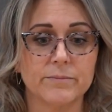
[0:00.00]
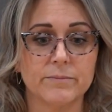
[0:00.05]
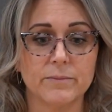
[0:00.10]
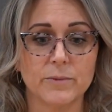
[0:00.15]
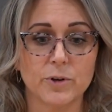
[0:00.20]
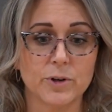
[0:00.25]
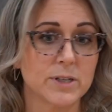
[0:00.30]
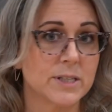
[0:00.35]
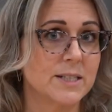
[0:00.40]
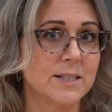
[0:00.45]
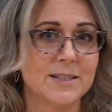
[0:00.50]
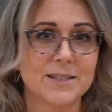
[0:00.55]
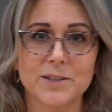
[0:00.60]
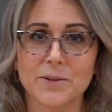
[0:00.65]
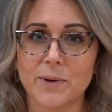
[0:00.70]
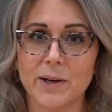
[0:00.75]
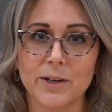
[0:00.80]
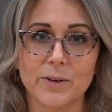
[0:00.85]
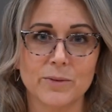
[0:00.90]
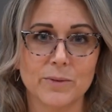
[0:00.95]
Kristen's the
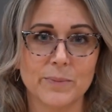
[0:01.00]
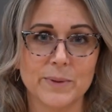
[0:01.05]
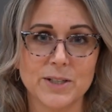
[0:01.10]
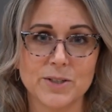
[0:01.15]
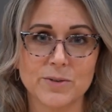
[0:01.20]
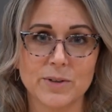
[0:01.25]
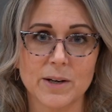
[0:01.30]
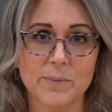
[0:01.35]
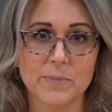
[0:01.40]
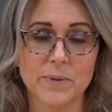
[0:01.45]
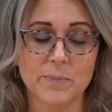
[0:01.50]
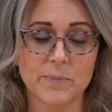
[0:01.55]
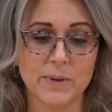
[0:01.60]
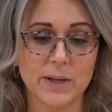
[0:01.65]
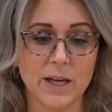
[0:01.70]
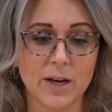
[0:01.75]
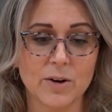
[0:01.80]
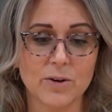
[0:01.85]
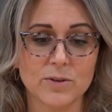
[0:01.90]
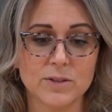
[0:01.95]
one who will be doing up the
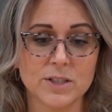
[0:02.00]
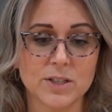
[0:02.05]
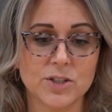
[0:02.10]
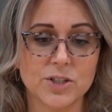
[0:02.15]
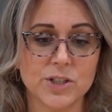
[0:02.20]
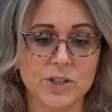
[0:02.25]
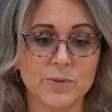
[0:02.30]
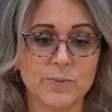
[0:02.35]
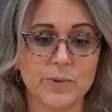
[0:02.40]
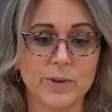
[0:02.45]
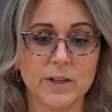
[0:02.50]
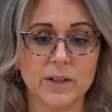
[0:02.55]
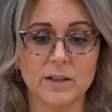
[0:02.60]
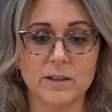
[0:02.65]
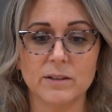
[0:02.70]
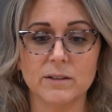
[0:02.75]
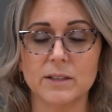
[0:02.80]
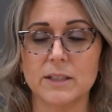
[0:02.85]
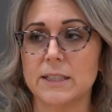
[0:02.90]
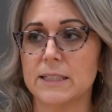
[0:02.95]
POs, and she
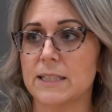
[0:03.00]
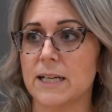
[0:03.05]
will